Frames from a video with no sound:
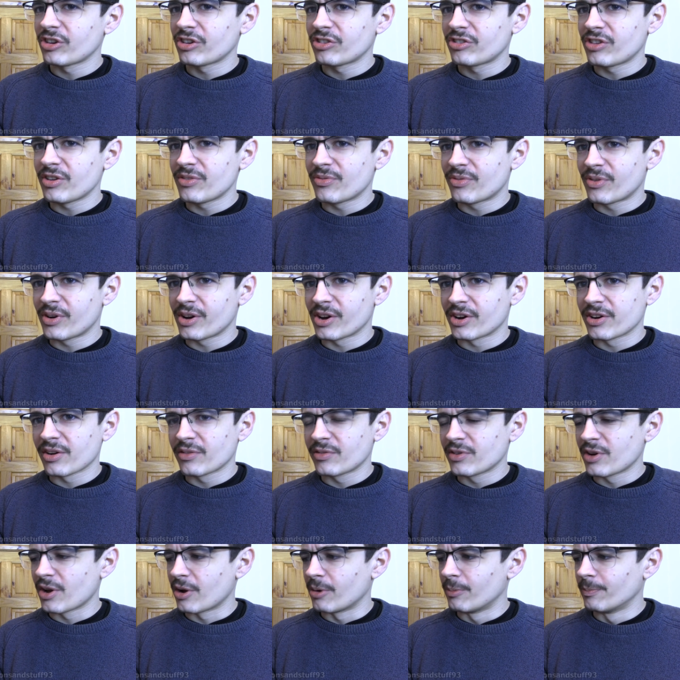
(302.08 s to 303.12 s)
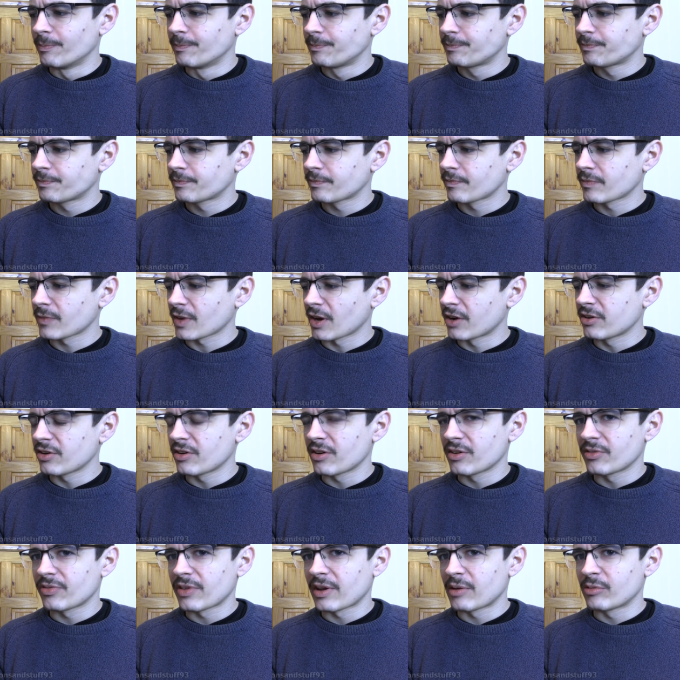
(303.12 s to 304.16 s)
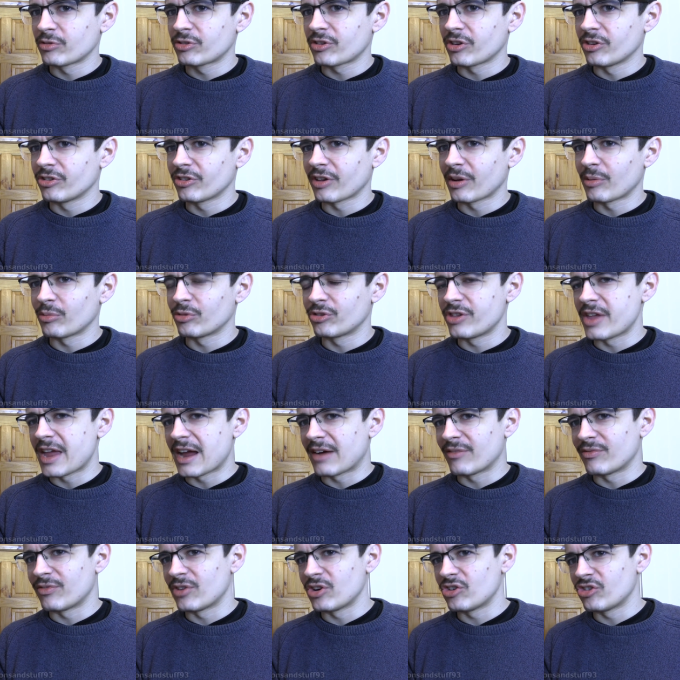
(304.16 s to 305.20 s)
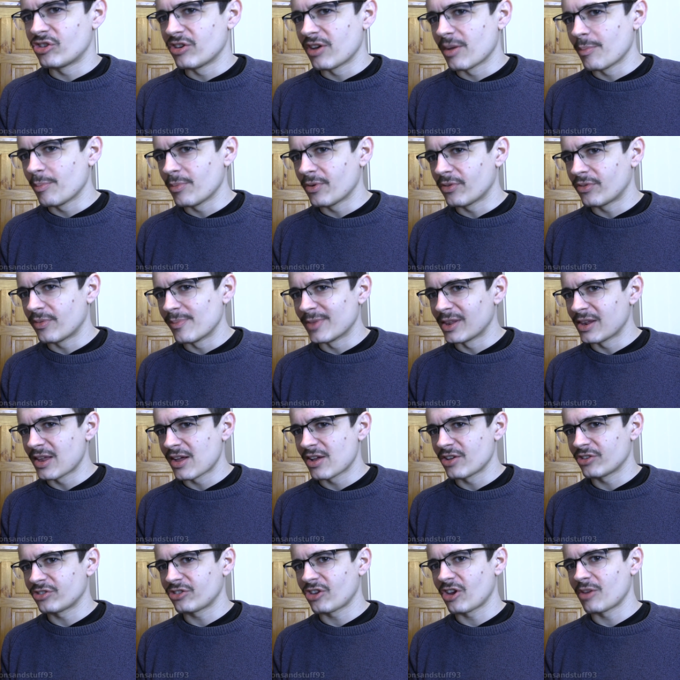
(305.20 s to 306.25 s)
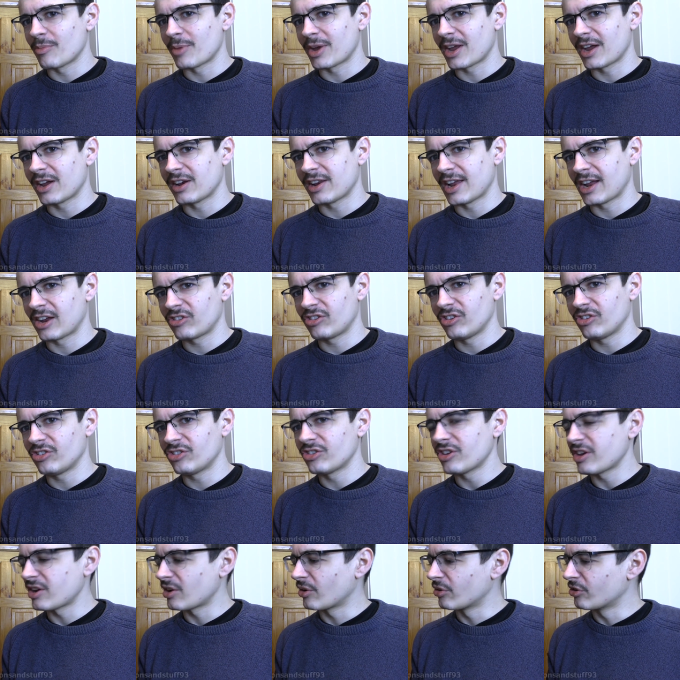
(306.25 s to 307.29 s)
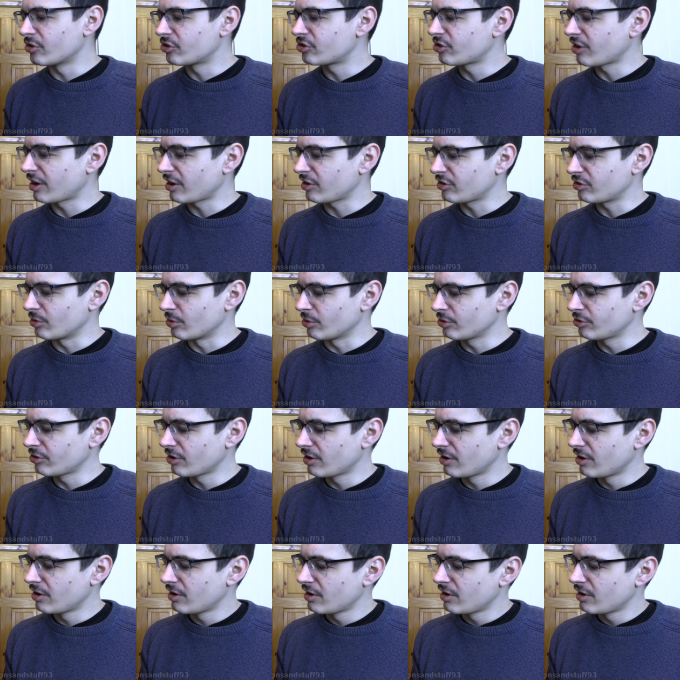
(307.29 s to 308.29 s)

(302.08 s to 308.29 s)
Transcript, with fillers: six three, I don't know. I don't know if that was because that was the average number from the last time I had it actually sitting on the check source.